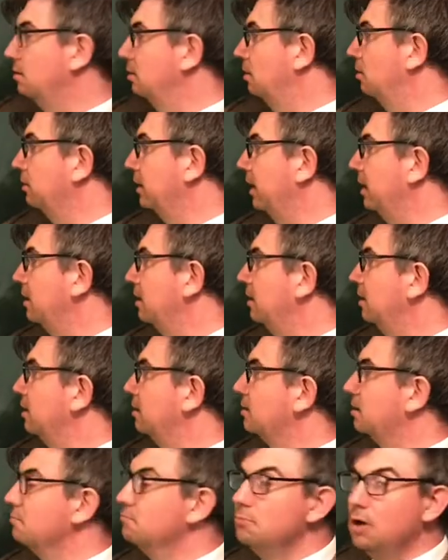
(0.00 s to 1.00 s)
Okay?
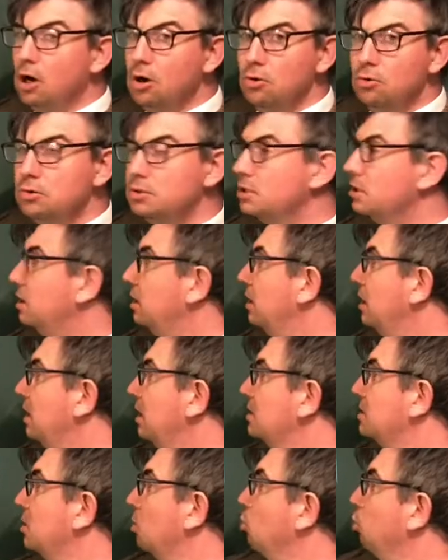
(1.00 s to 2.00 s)
The mode
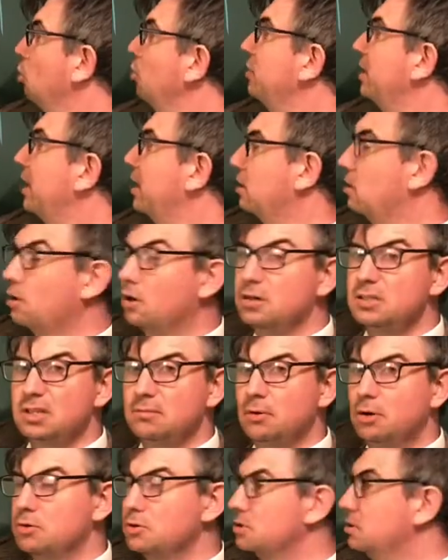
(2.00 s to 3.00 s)
is the one that occurs the
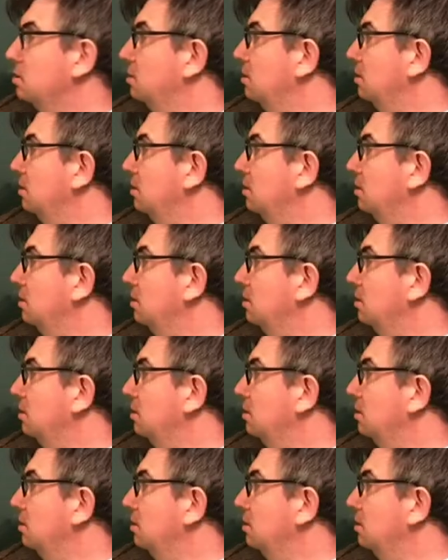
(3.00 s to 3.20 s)
most.